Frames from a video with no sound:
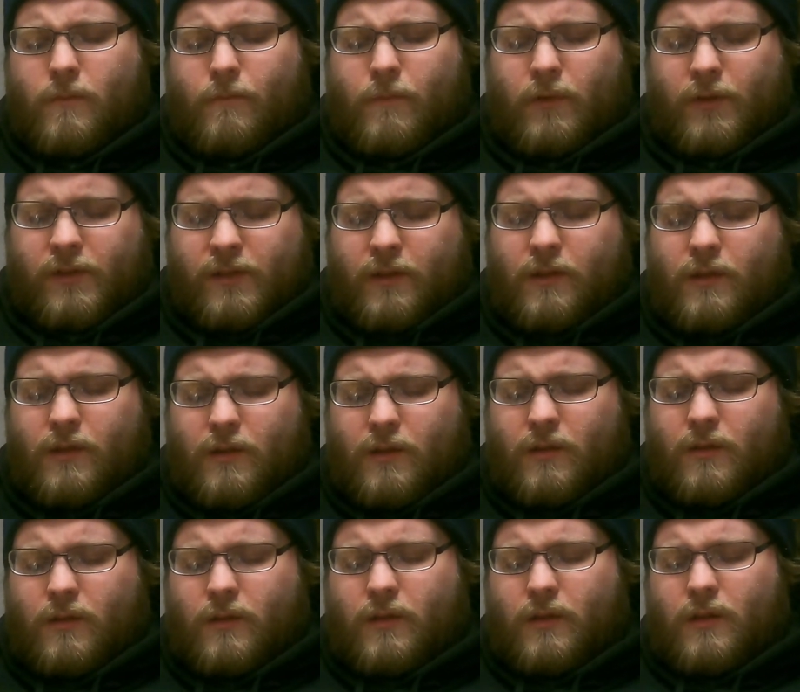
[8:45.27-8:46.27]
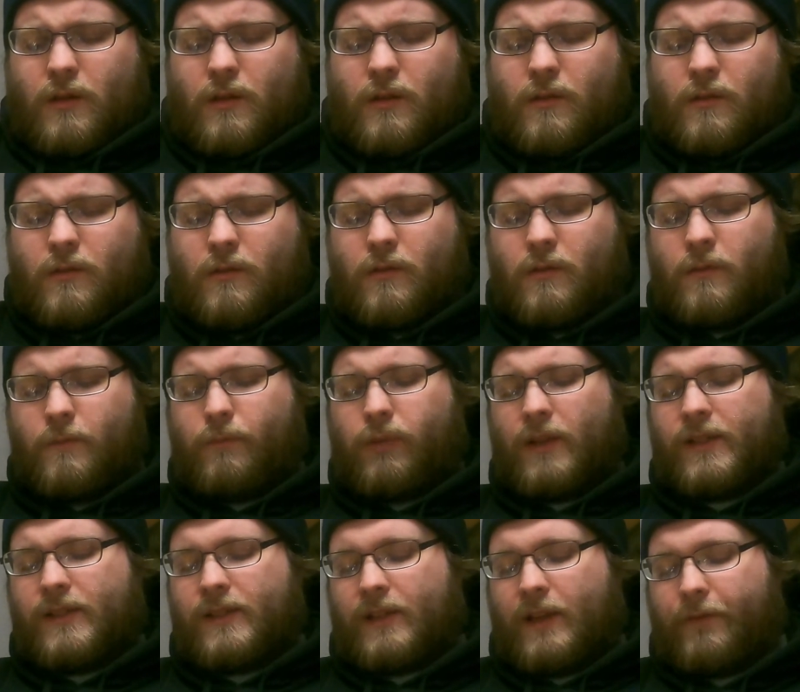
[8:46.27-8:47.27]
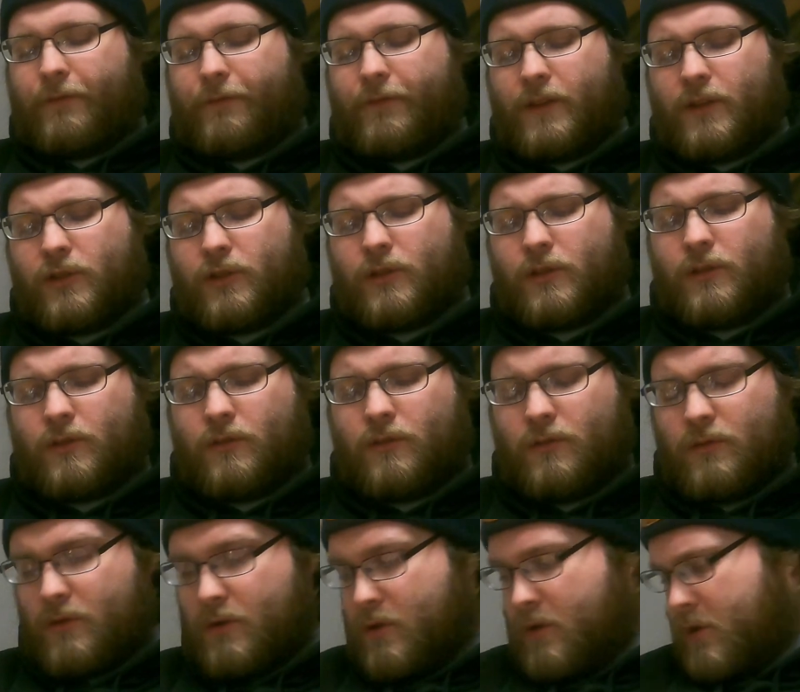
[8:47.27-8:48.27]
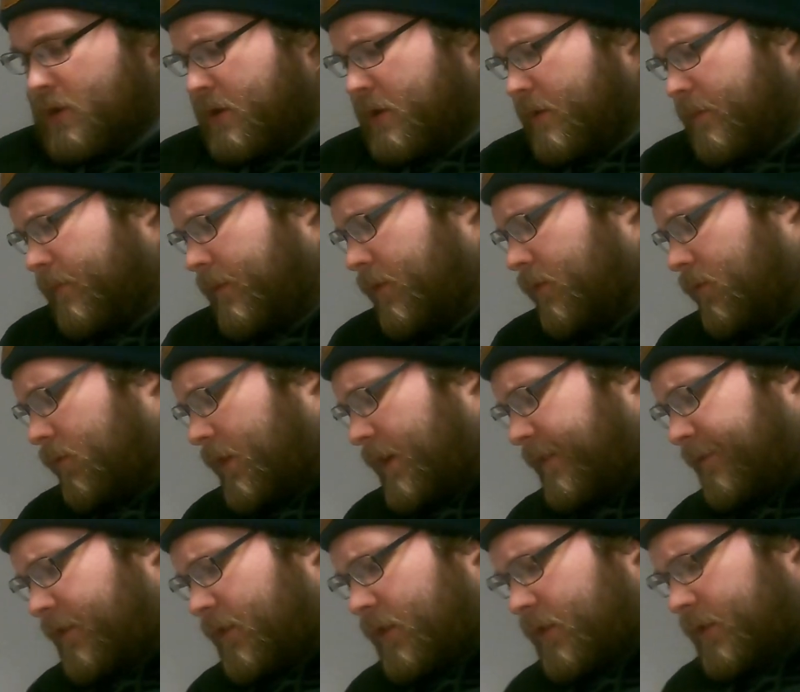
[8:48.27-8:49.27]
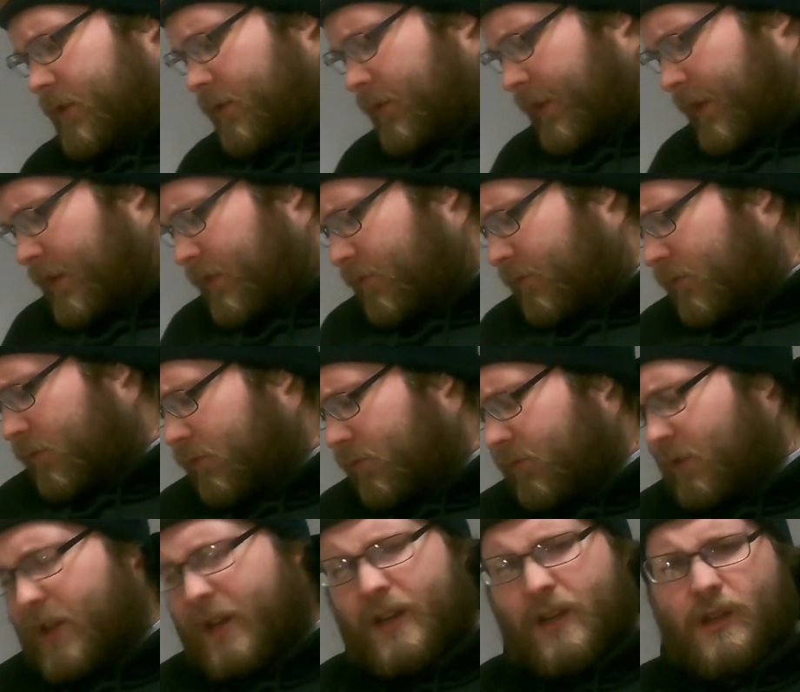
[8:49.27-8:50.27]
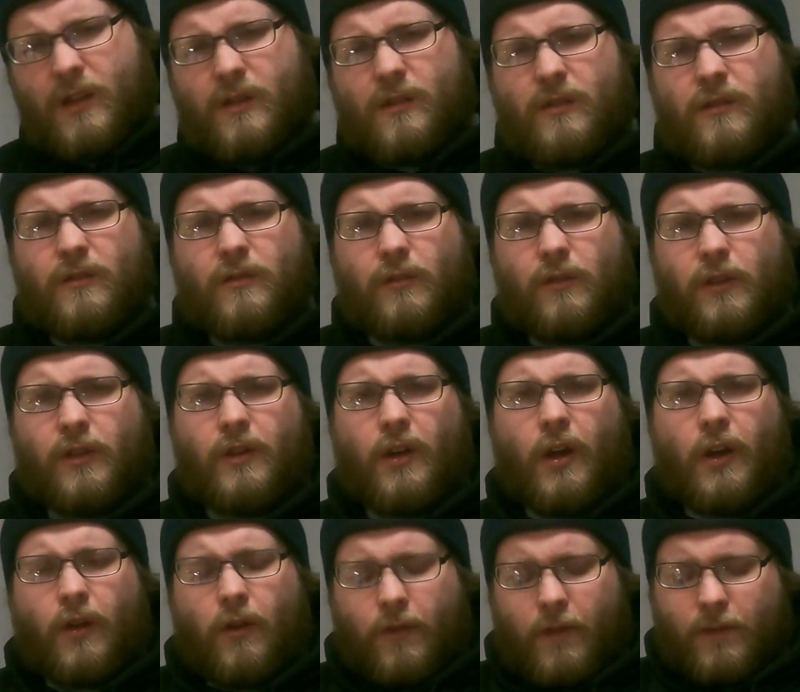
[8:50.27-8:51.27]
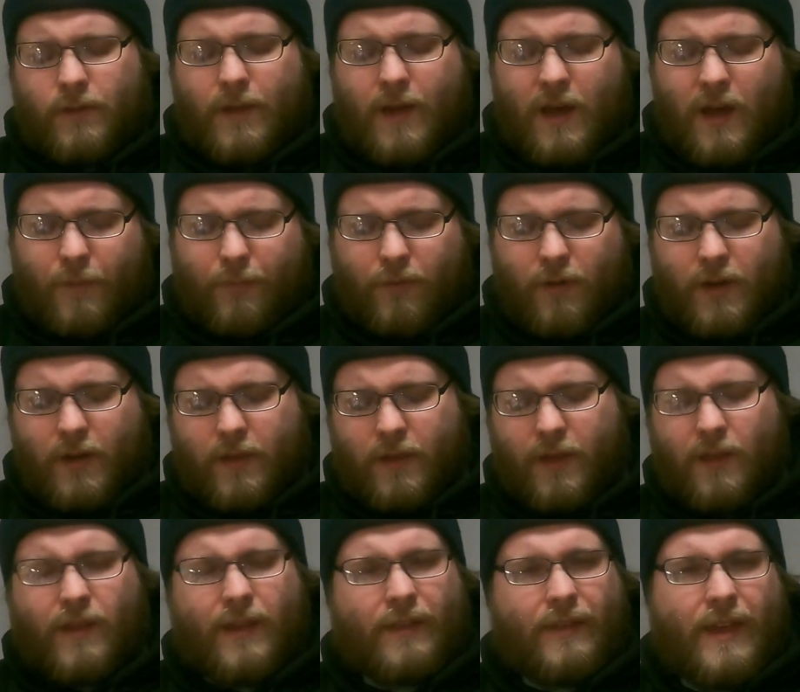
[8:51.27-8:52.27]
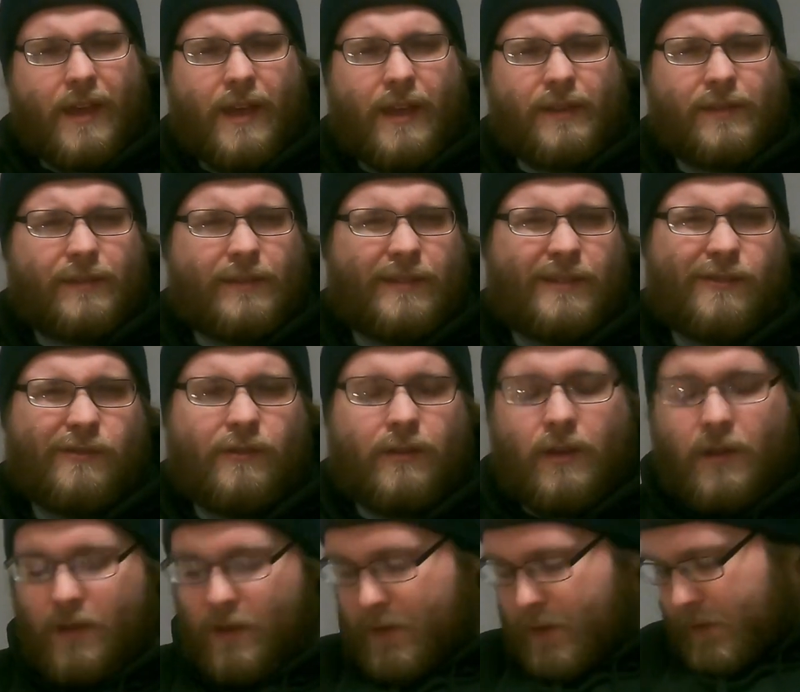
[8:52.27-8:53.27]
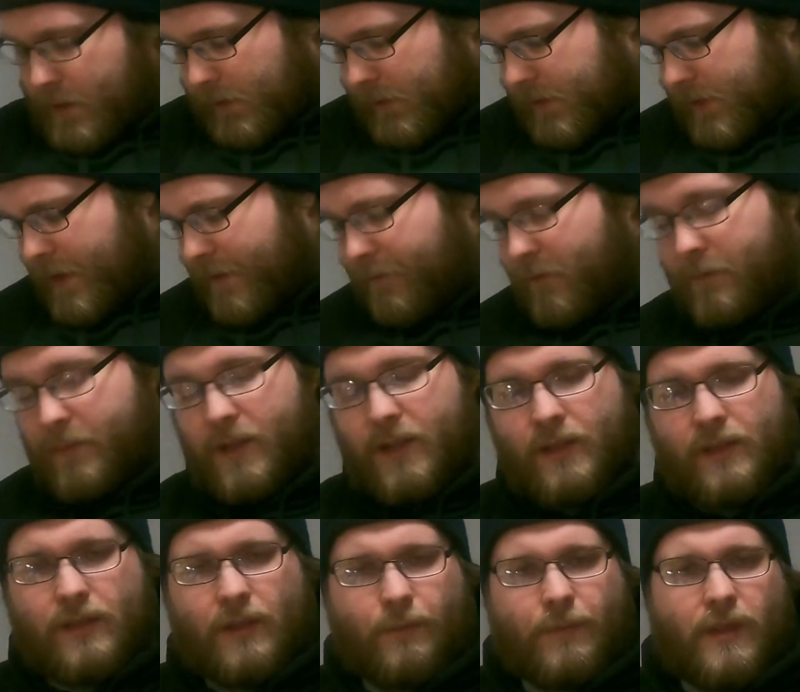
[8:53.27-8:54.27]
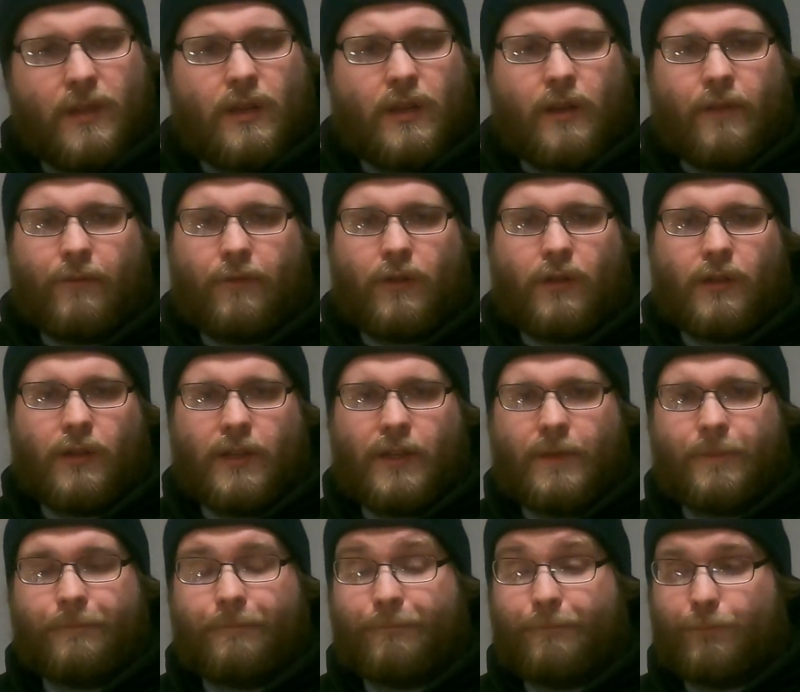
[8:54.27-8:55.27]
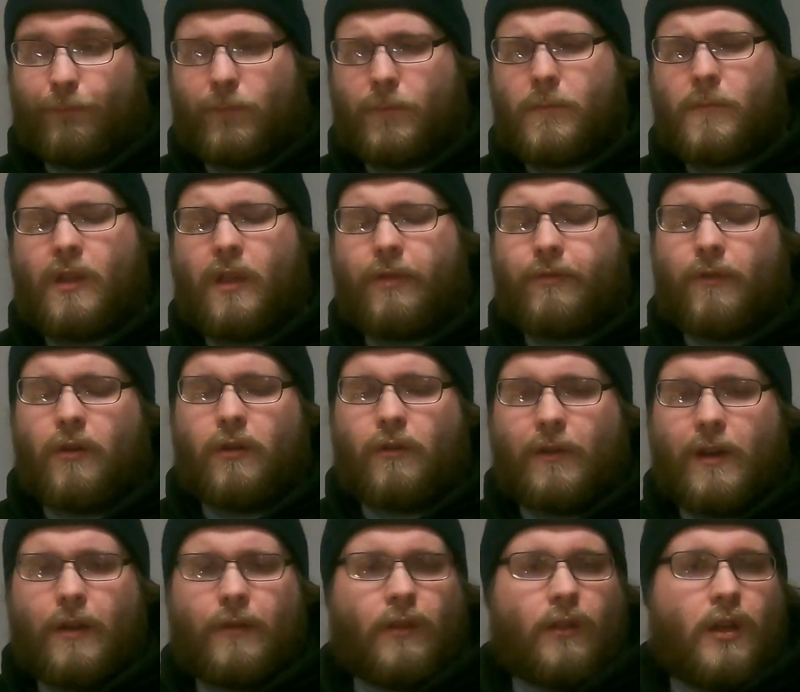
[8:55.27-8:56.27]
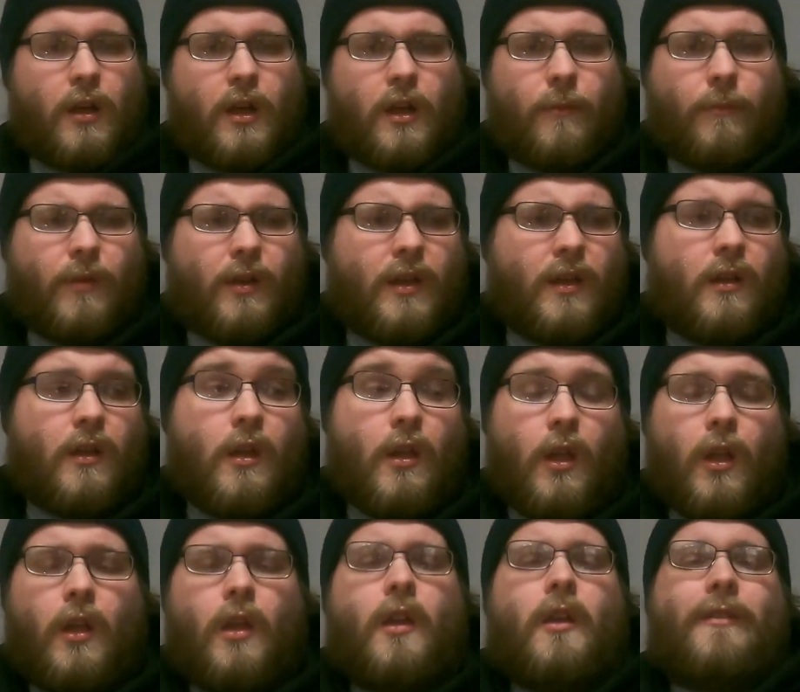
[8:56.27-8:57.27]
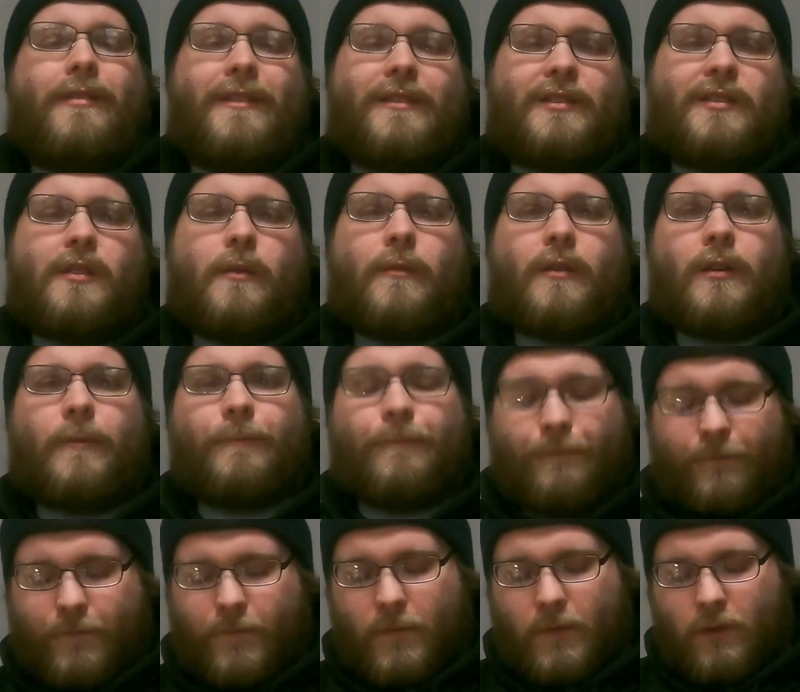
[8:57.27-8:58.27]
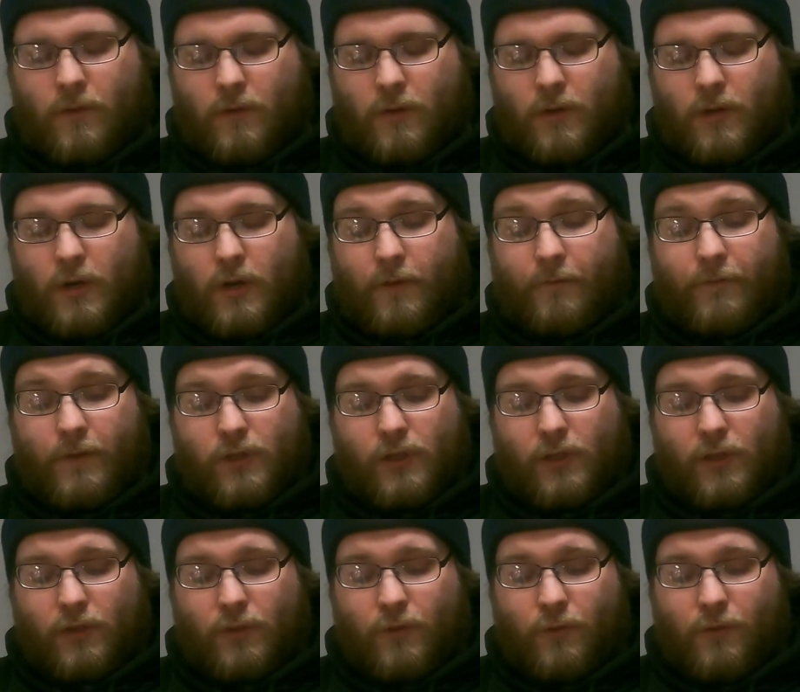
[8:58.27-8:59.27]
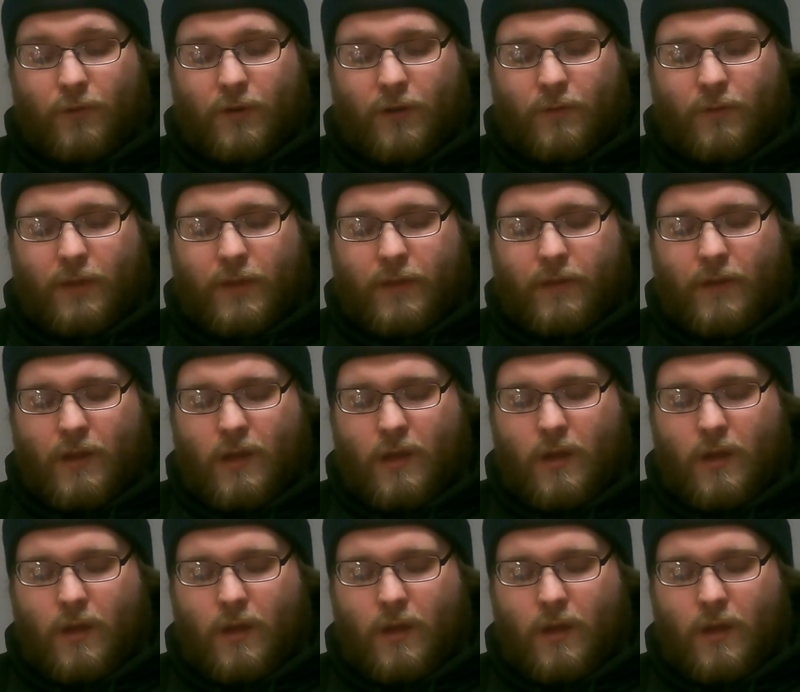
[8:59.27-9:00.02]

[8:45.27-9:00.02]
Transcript: Most of the places I've fished my whole life don't get a whole lot of gunk on the top or anything like that, so it's never been something I've really thrown around a lot. But this summer on our fishing tour with